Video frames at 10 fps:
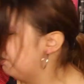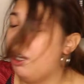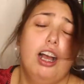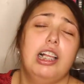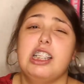
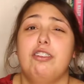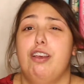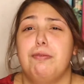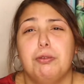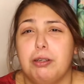Y'all, it's
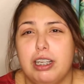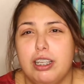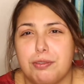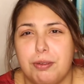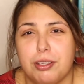February
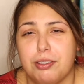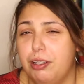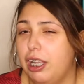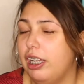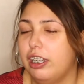as well, so
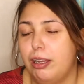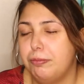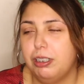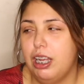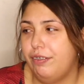like, I'm
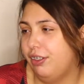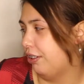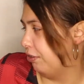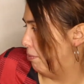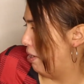gonna have a lot
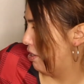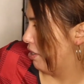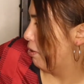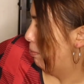of romances,